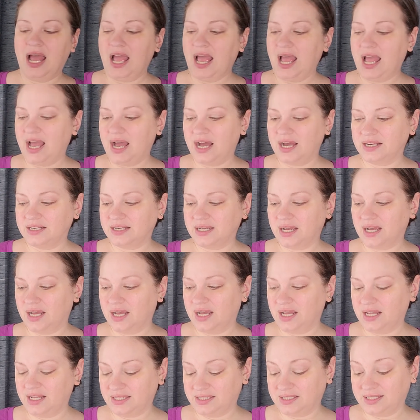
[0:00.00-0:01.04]
And
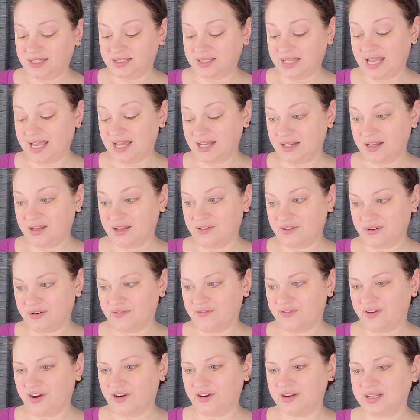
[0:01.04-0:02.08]
it says, and other
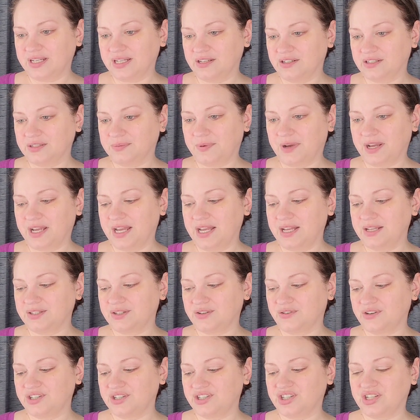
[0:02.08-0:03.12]
fairy tales by Hans
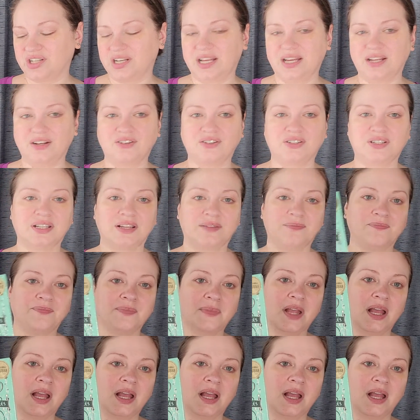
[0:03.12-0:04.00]
Christian Andersen.